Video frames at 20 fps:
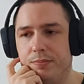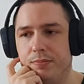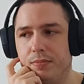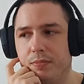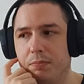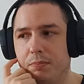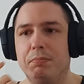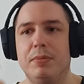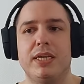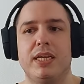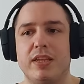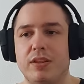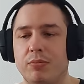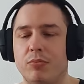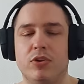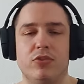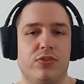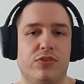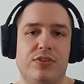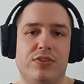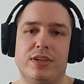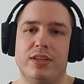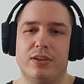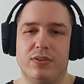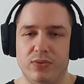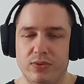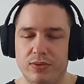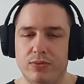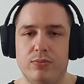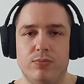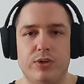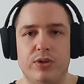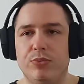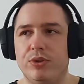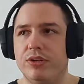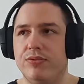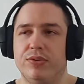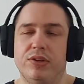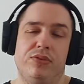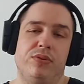make it more interesting now with
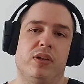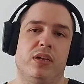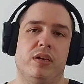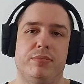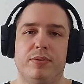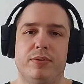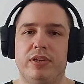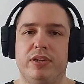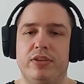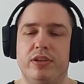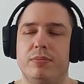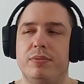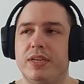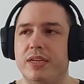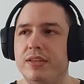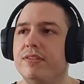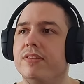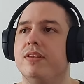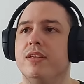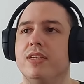whatever is going to happen in the update.